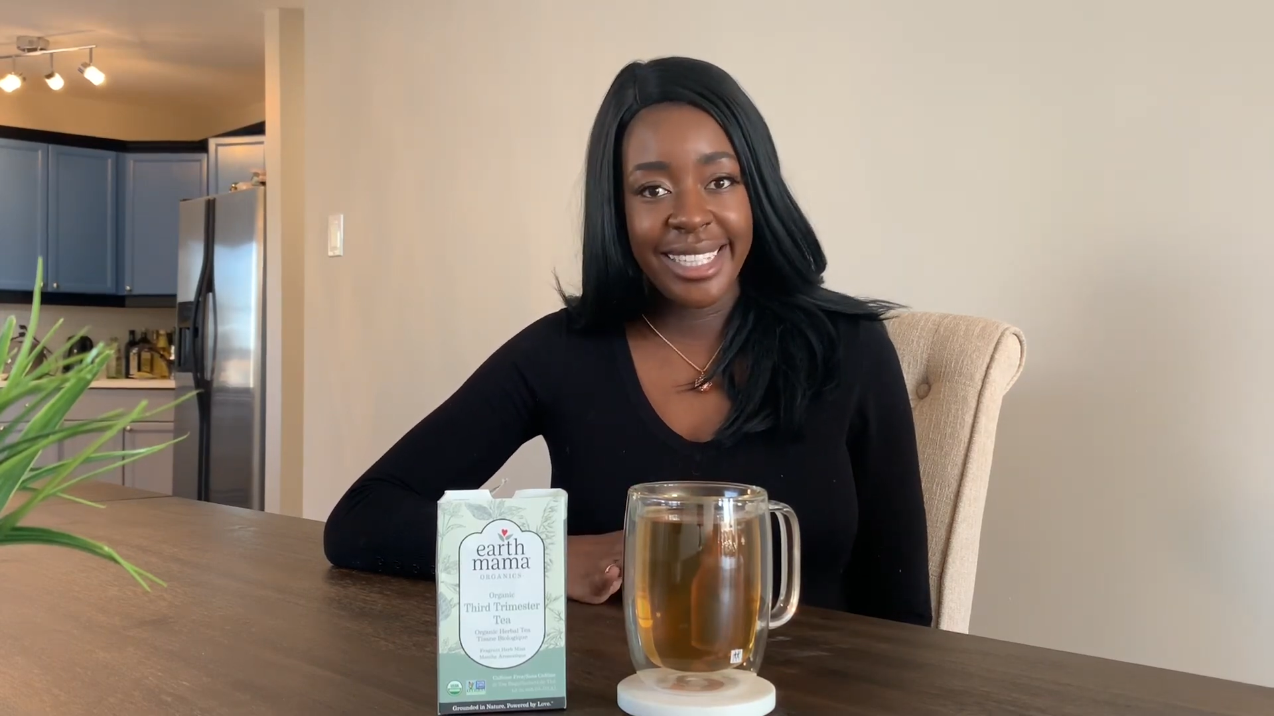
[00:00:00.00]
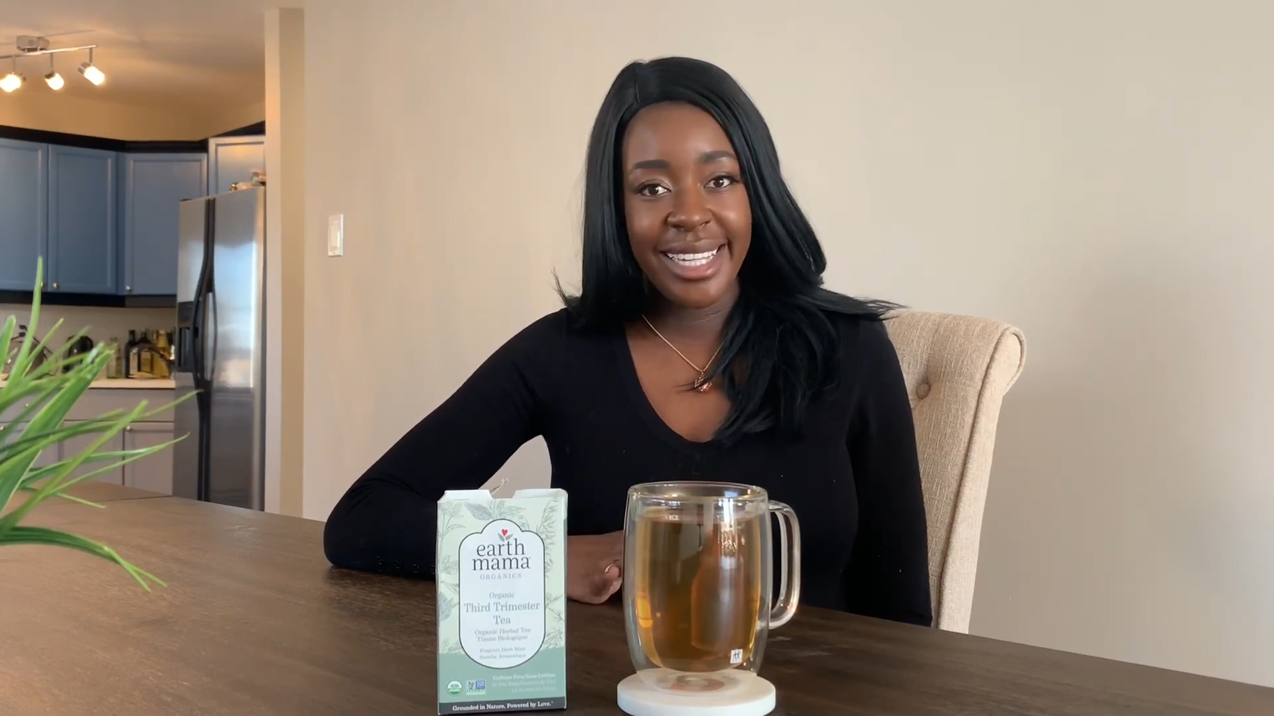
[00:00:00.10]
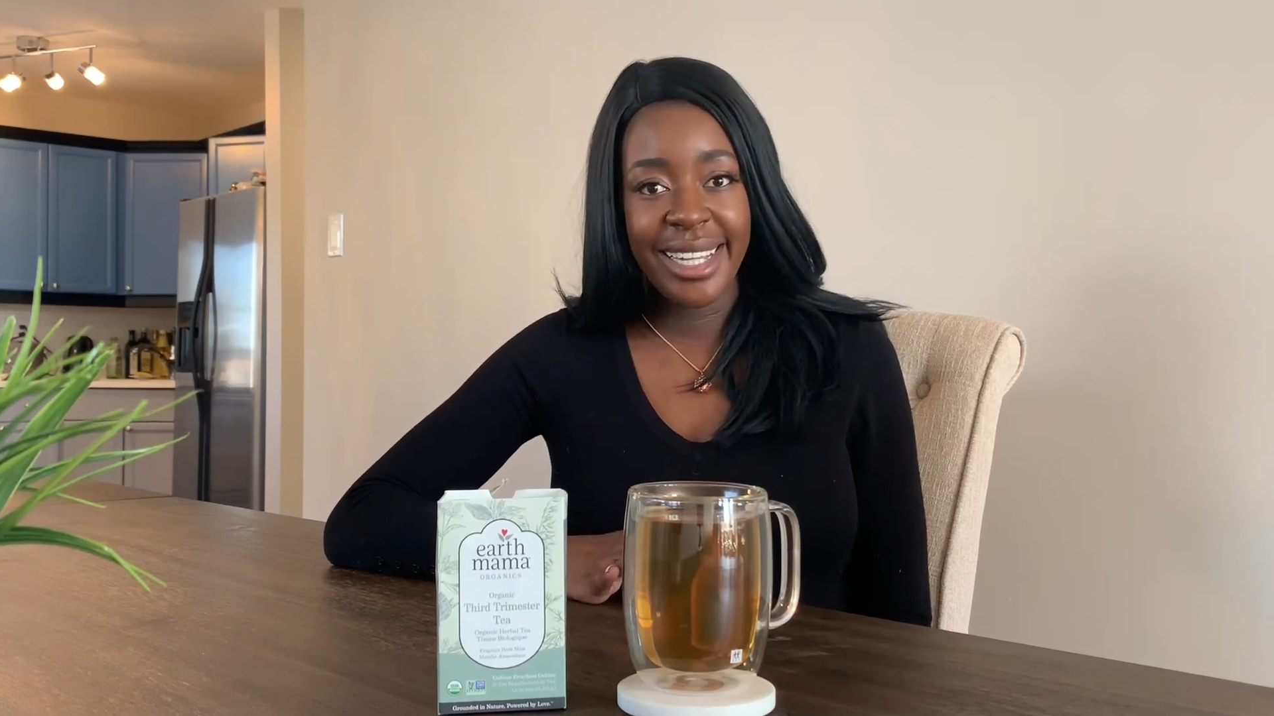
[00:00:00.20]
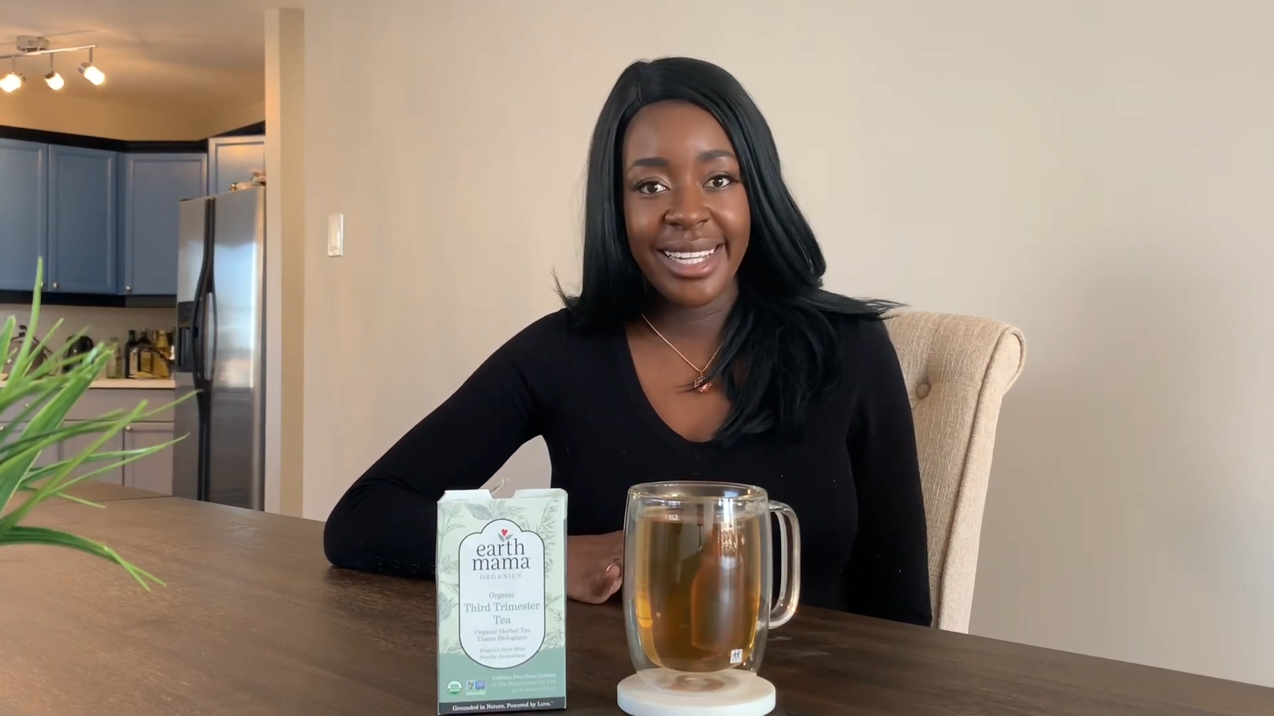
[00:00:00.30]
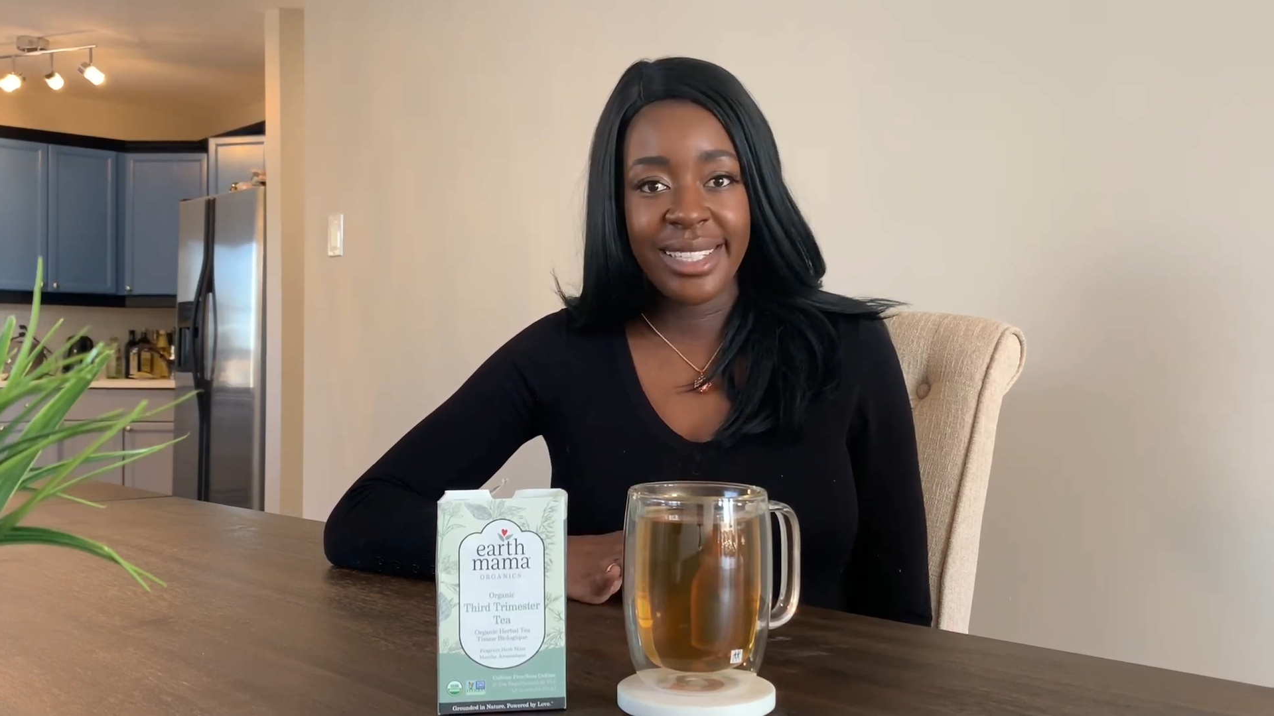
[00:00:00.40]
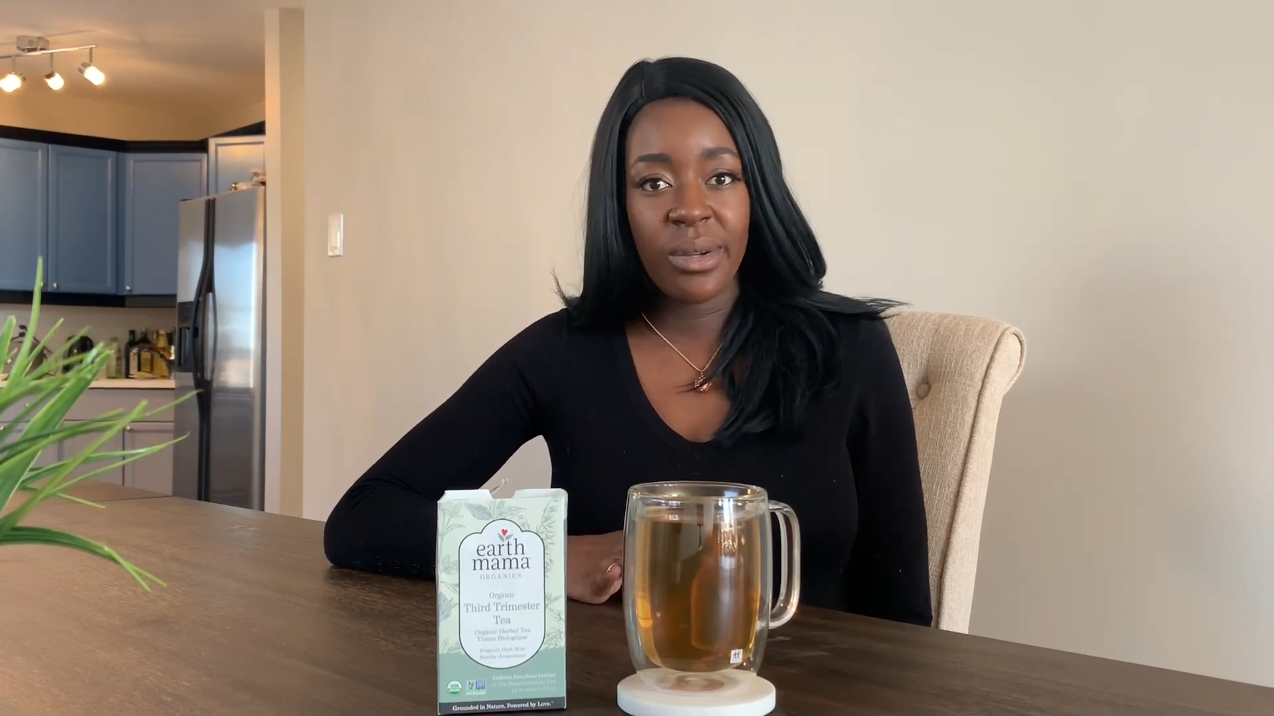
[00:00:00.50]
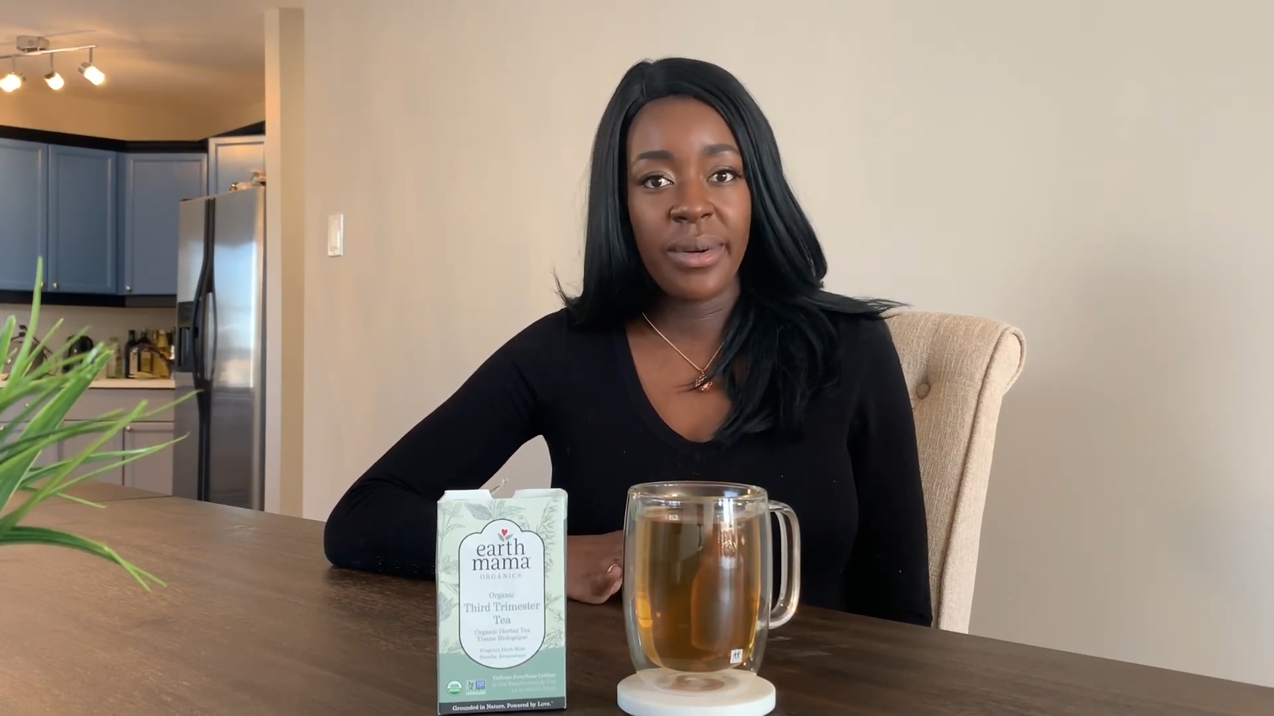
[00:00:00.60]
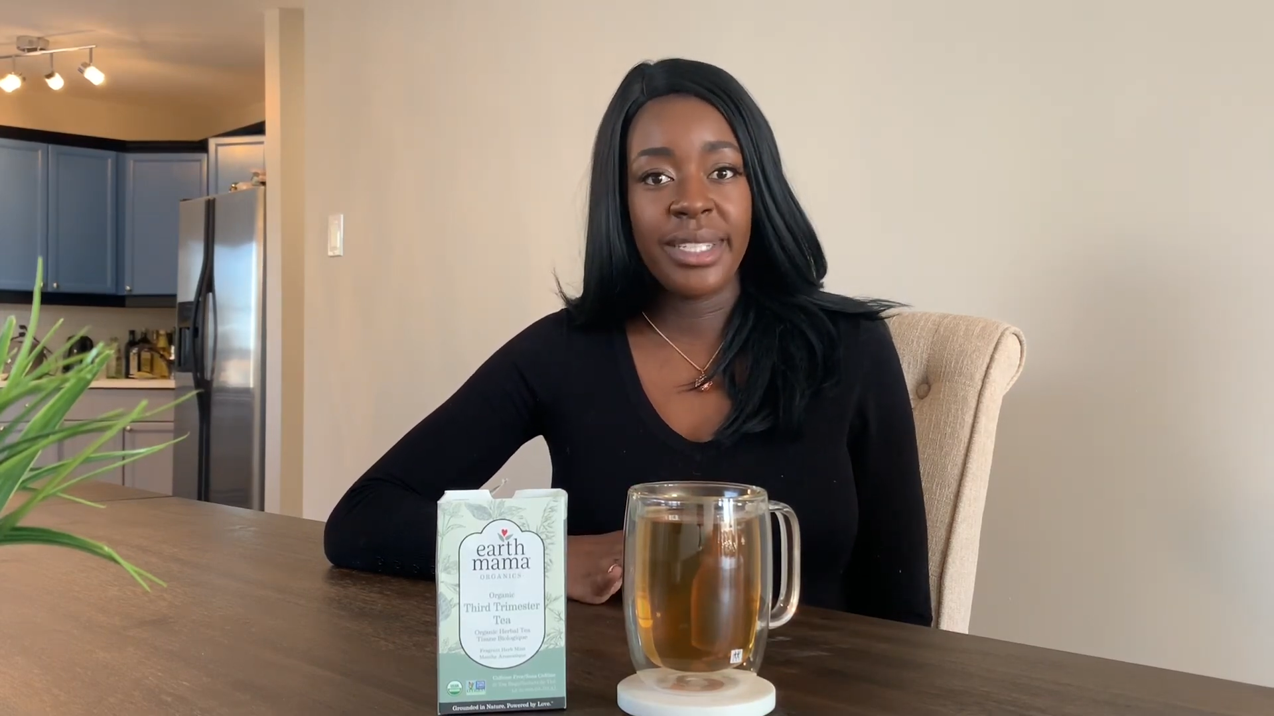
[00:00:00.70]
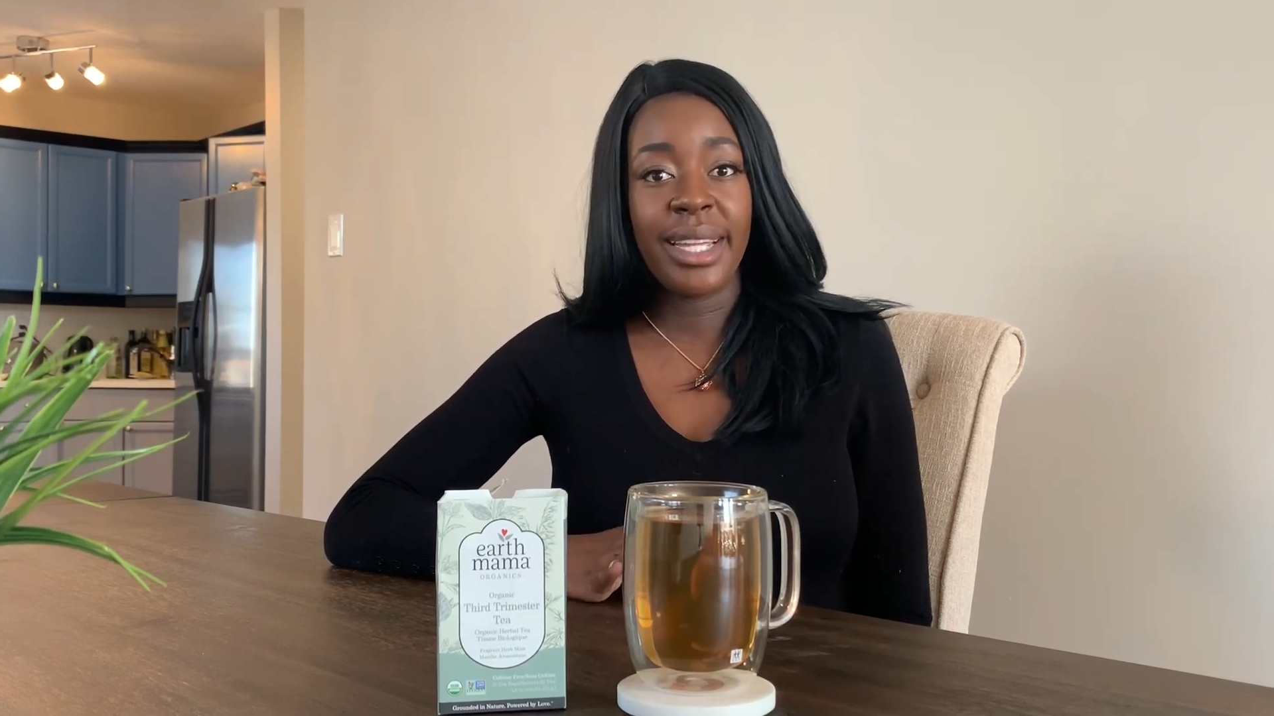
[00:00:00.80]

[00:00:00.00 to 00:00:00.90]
tea is going